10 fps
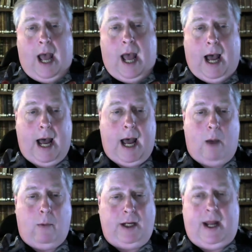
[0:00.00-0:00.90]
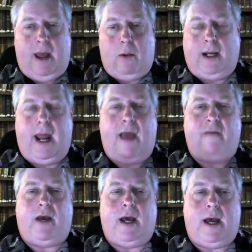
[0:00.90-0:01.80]
I wanted to have
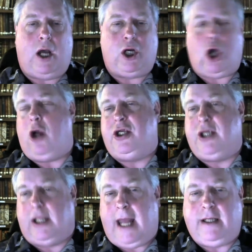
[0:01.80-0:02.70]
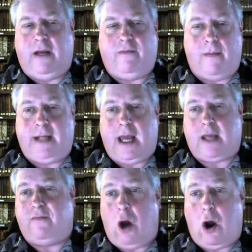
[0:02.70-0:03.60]
a card selected from a deck
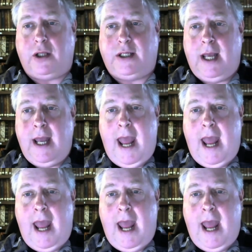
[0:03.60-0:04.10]
of cards.